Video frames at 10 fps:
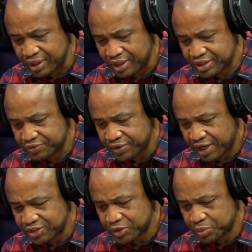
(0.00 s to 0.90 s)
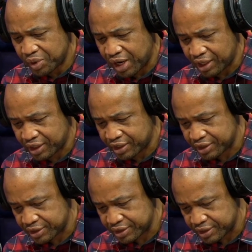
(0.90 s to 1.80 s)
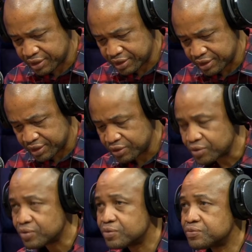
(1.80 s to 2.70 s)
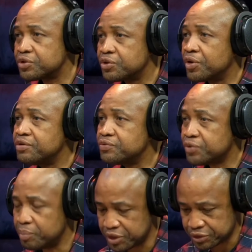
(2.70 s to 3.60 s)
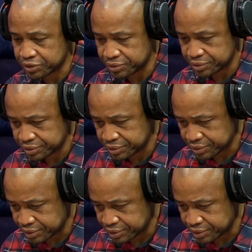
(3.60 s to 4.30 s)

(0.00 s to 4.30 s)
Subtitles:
divine spark, for your information,